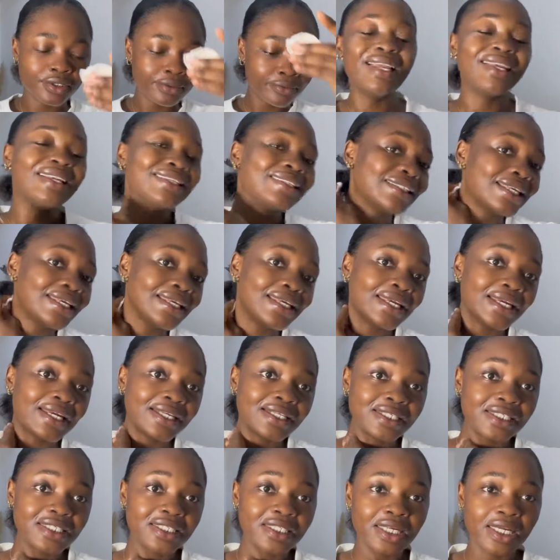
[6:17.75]
My
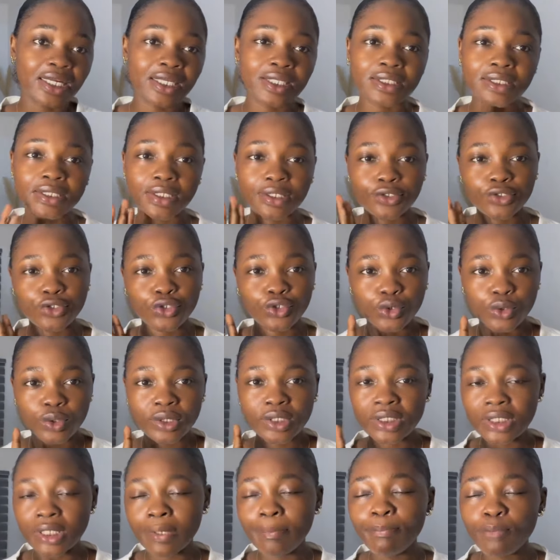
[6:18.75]
skincare this night is
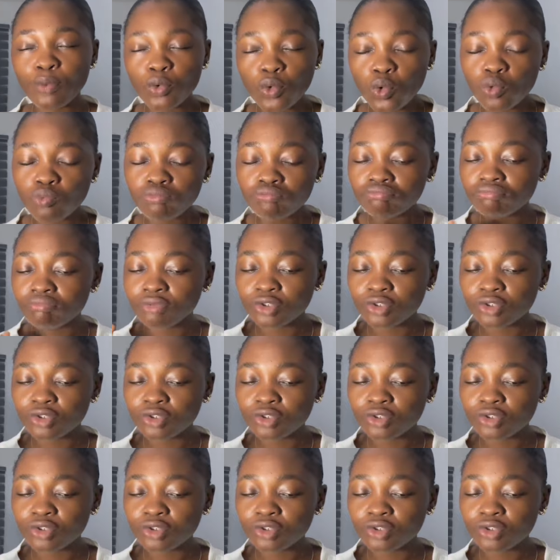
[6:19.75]
just simple.